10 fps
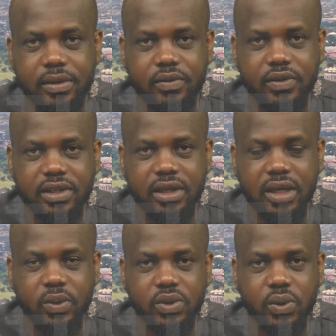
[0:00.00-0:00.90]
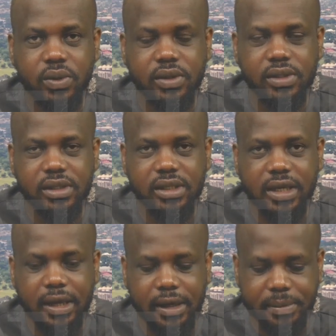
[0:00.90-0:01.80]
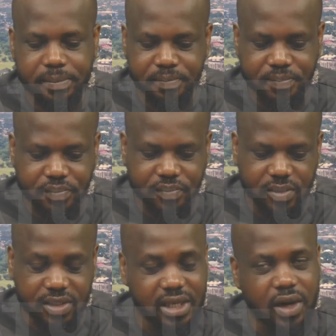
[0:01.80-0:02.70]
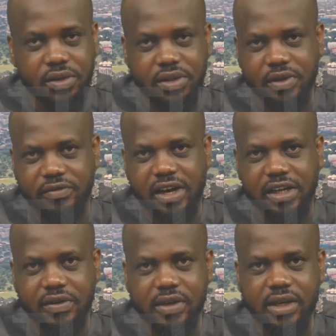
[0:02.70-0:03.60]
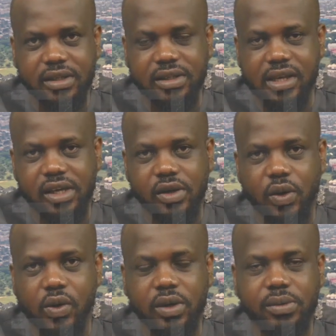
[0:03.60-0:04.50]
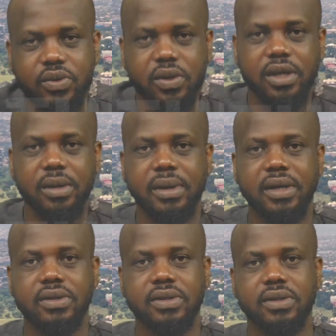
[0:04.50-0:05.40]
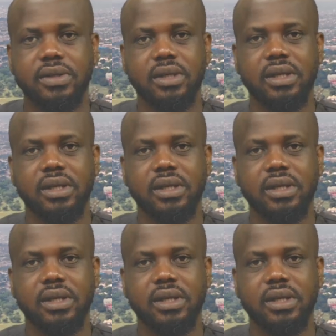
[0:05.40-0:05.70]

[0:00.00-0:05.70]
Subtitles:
recently we saw the Dangote Refinery CEO, I'm talking about